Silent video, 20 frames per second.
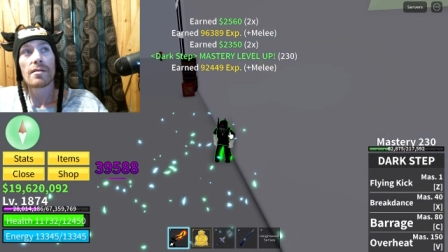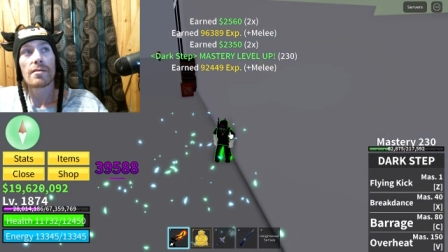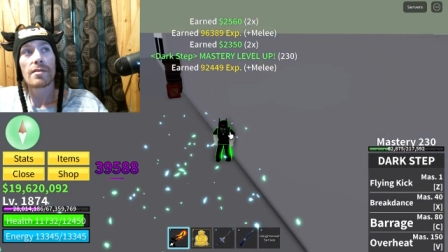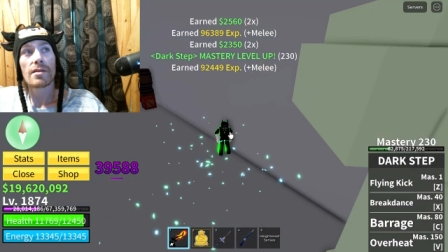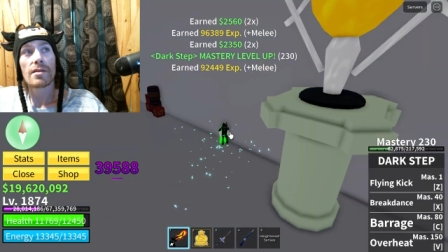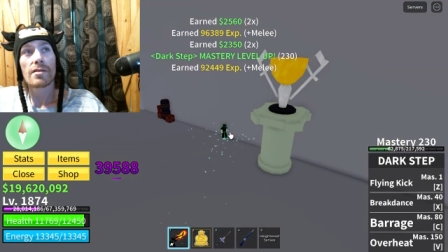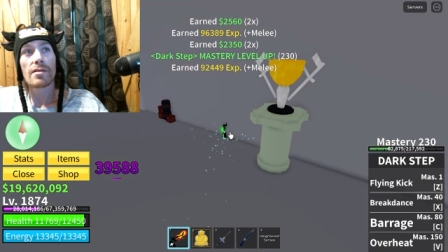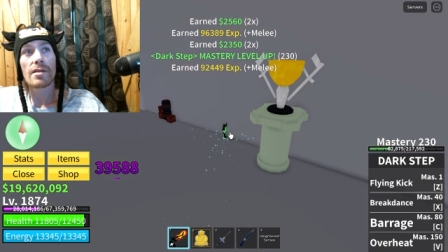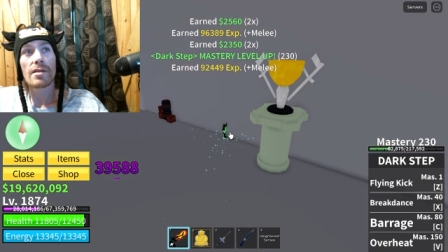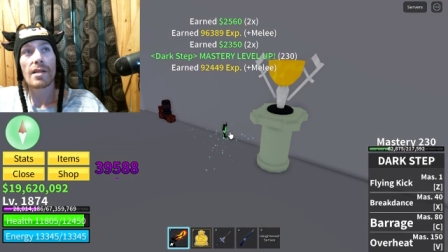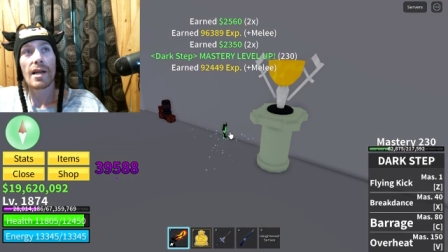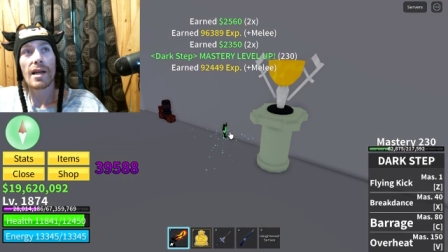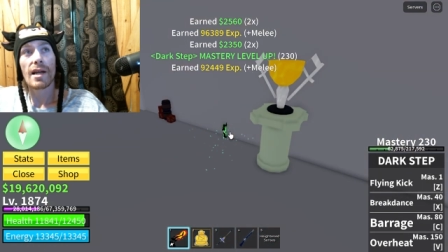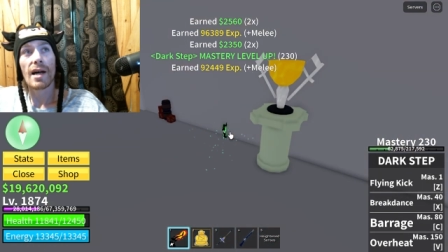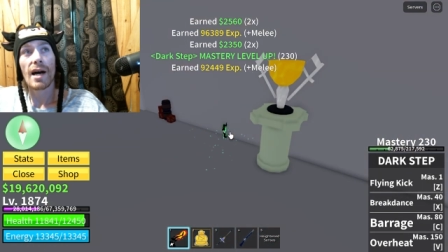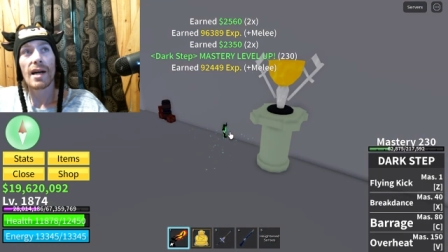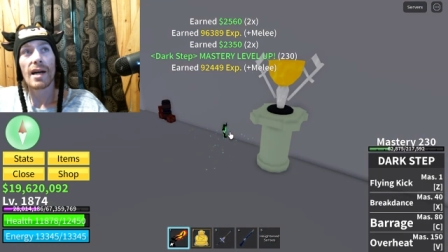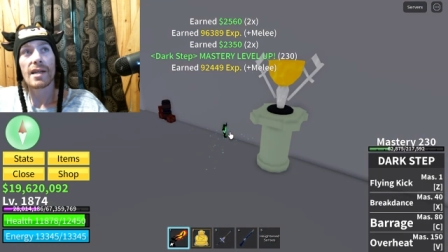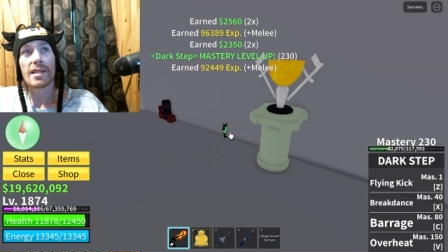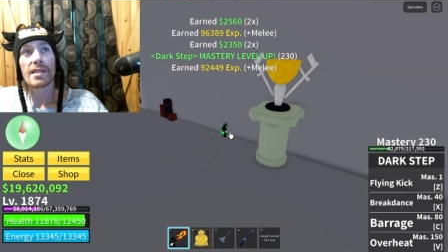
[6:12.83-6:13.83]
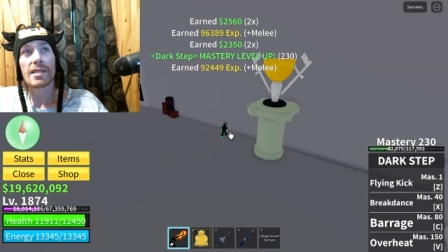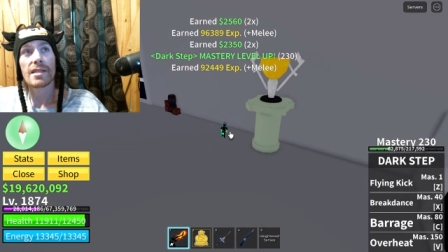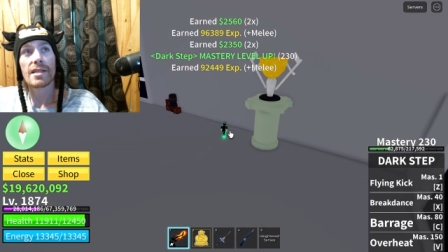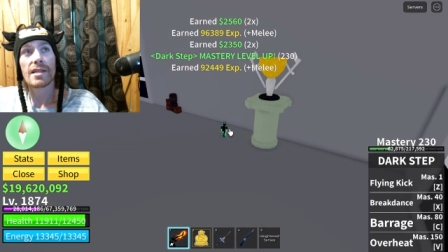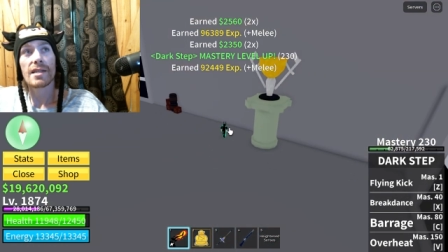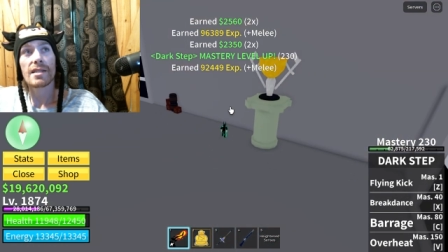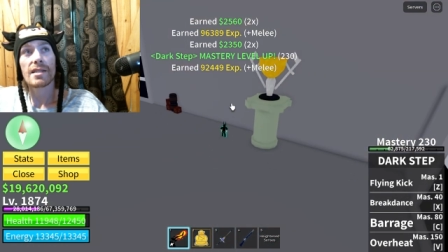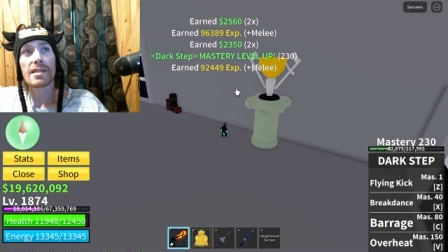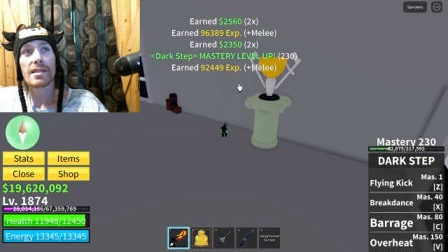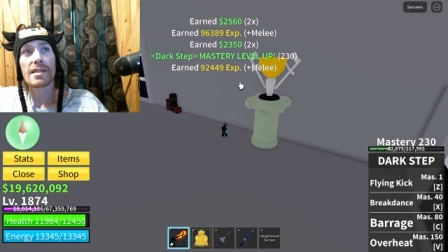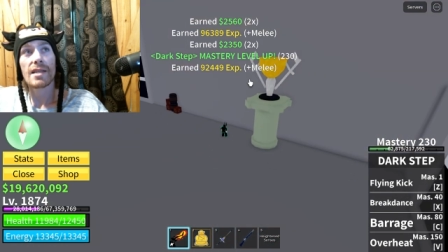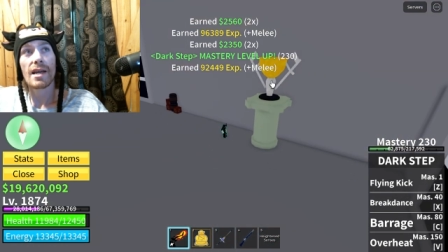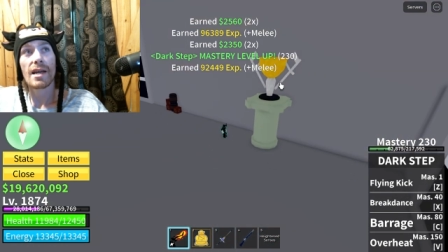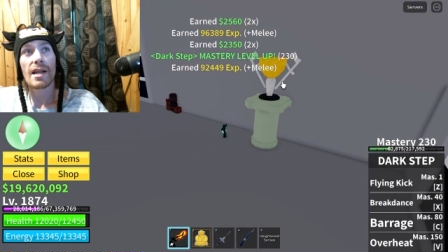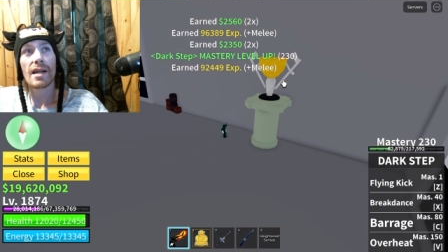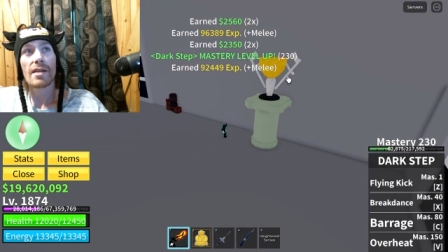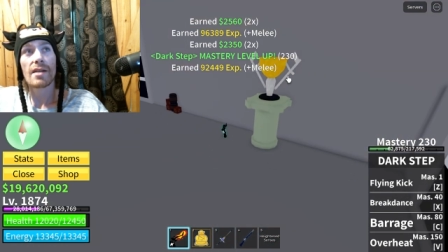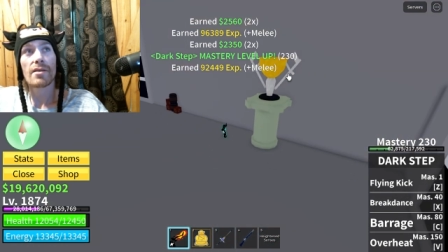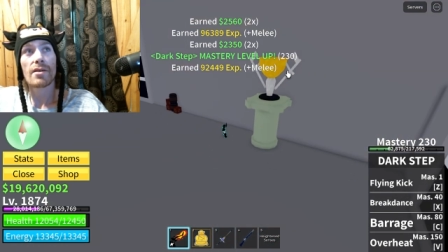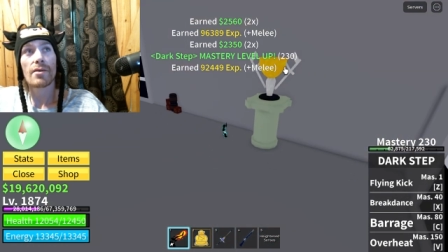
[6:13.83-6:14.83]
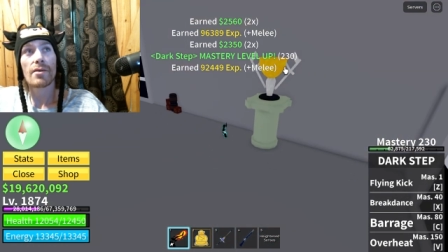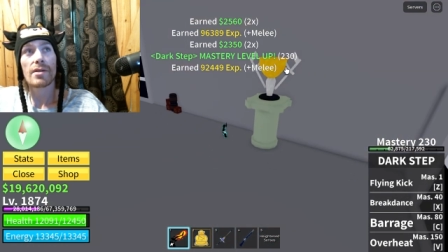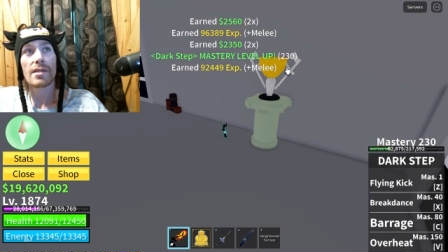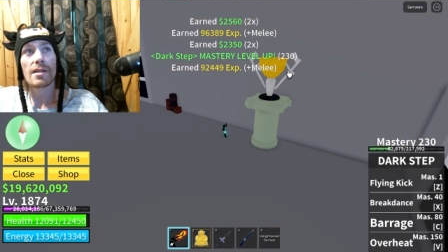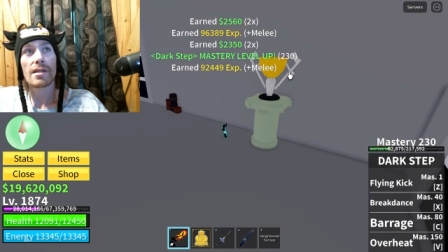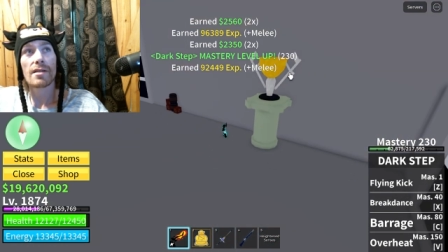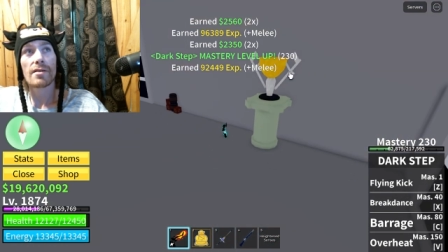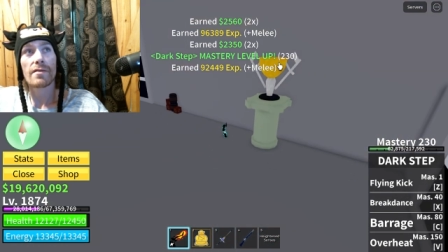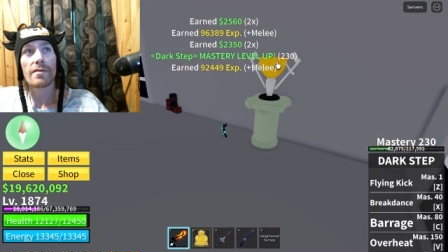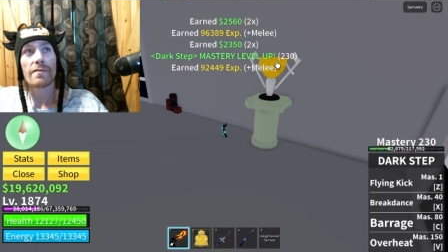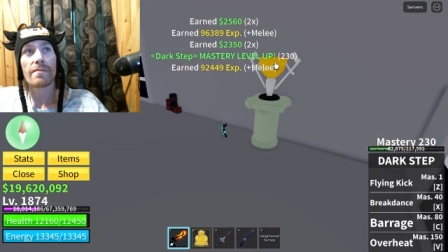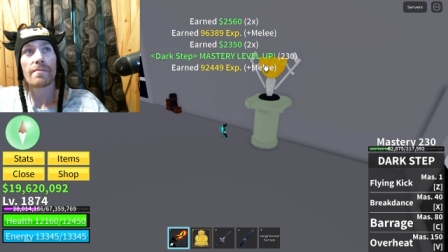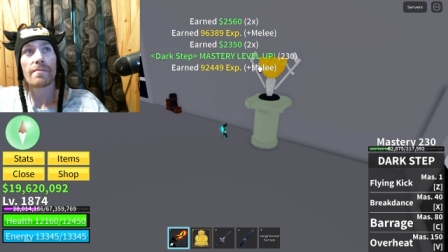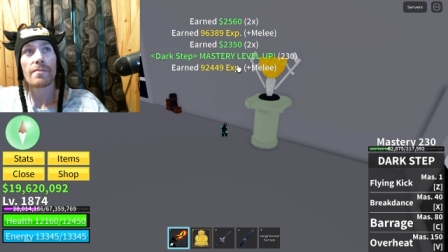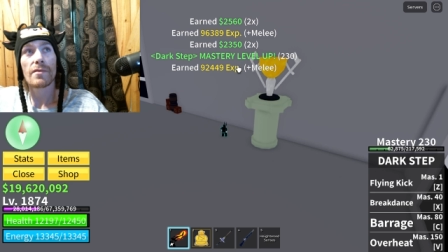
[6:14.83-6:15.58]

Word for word: This looks like hockey sticks. And I don't know what the little